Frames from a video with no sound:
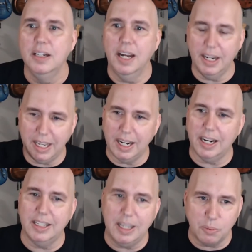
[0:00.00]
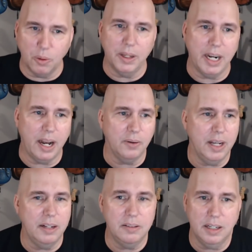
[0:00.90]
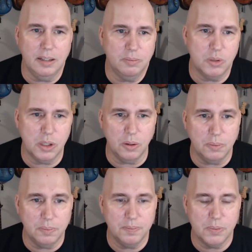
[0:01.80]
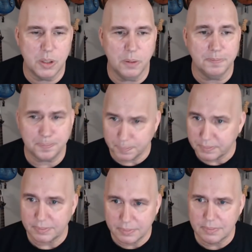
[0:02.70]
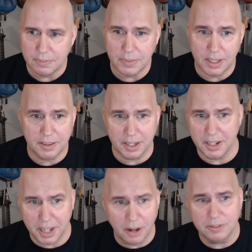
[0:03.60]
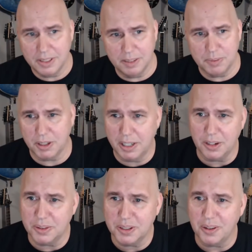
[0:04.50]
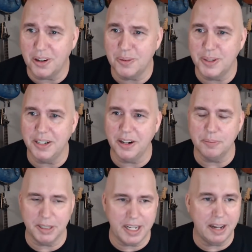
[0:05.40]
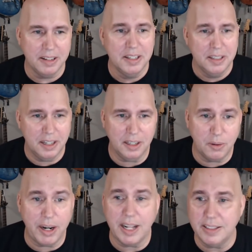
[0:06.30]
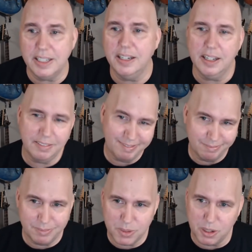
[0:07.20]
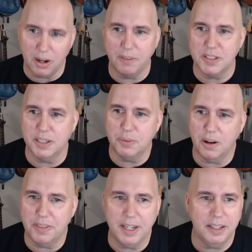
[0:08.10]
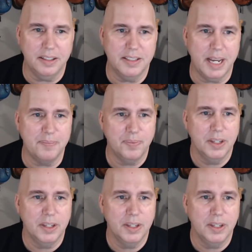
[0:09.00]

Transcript: And again, I got to keep rolling it out. And uh, so, so there you go. I'm sorry to go so long winded on it, but yeah, uh, great idea. And so obviously we're all thinking the same.